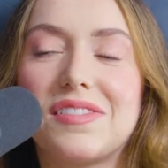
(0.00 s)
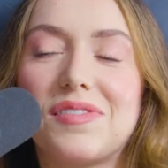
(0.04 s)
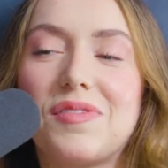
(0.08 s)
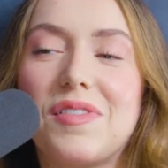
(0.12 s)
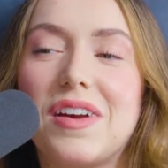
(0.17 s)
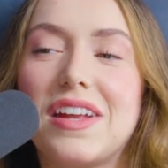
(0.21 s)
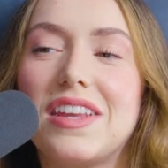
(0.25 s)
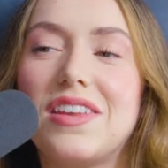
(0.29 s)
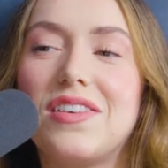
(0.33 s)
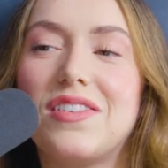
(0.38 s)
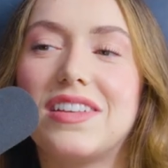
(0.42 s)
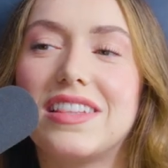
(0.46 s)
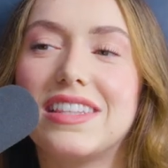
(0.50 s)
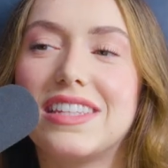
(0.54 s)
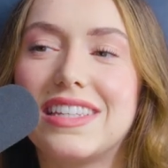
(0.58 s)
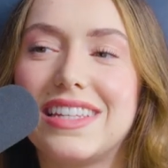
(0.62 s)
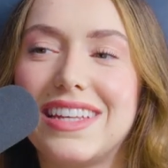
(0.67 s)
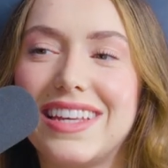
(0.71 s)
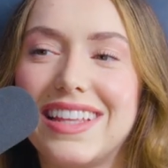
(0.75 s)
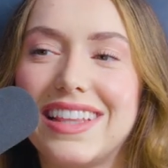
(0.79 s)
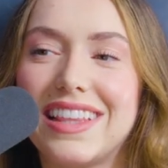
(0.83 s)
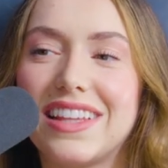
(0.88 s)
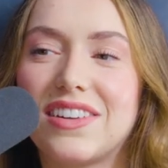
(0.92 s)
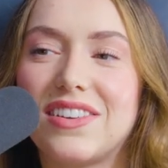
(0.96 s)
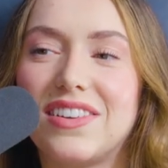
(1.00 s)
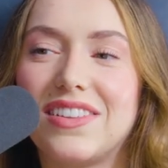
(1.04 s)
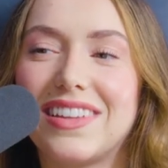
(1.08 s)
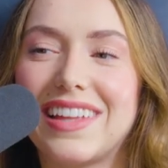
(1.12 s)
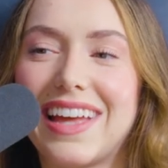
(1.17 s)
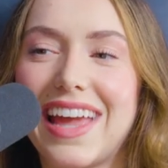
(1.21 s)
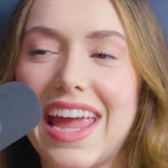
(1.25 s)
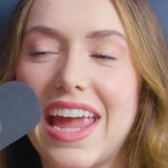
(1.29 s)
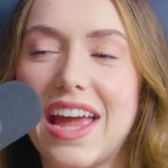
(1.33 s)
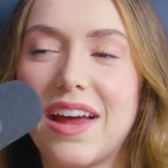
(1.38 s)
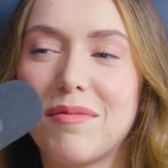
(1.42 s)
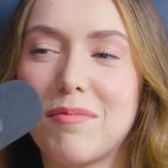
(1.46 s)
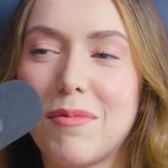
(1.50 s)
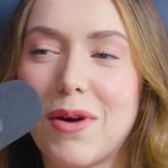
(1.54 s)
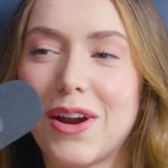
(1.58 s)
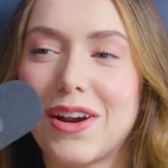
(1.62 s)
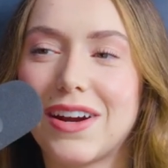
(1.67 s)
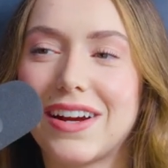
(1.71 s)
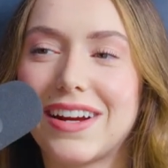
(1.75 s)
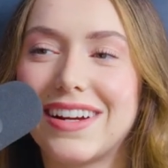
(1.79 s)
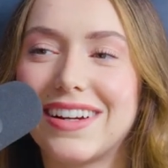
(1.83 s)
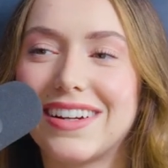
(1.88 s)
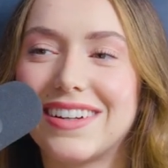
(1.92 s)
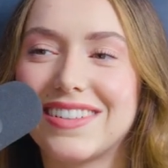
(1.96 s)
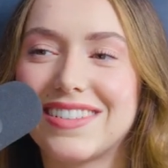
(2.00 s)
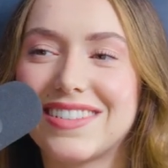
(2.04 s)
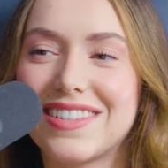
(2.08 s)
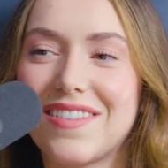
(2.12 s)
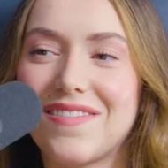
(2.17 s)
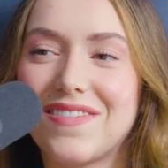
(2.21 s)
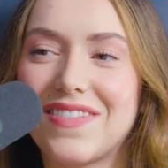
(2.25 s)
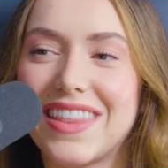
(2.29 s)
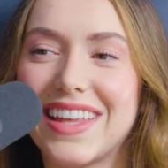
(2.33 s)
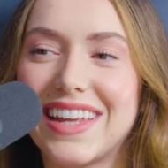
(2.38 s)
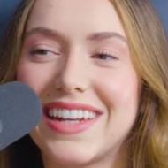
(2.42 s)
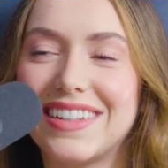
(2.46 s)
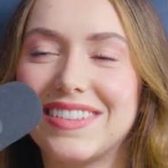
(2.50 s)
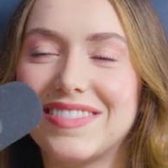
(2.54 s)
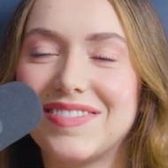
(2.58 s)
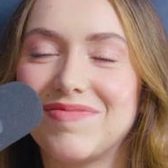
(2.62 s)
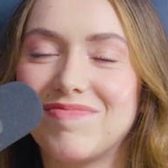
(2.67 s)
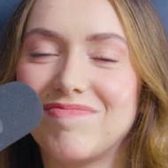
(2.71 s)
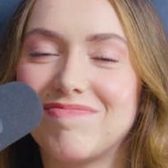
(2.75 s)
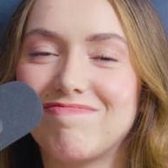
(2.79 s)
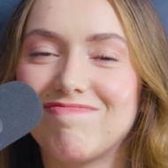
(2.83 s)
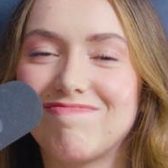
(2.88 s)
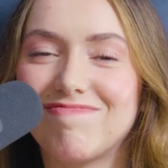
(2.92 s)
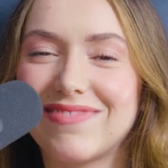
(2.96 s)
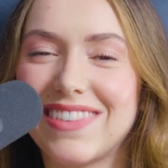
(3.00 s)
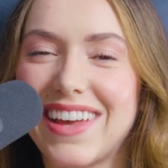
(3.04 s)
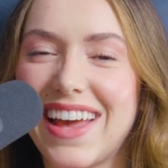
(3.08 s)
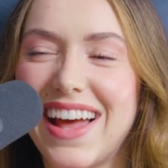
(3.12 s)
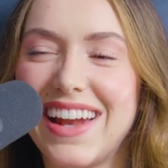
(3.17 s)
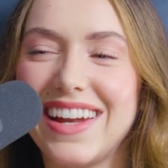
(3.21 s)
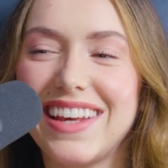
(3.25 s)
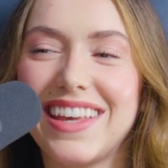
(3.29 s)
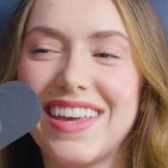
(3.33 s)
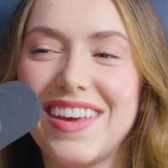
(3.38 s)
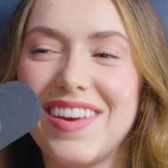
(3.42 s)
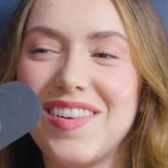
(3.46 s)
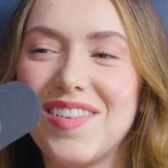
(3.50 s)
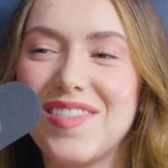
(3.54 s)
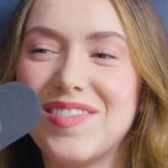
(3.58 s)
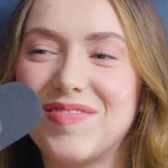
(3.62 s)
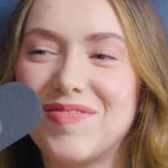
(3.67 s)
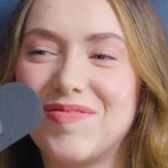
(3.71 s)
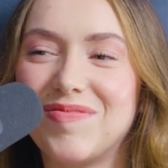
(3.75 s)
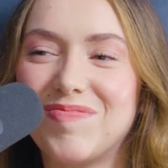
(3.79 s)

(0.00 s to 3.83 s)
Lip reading: when you can see a little hand mark or something, kind of cute.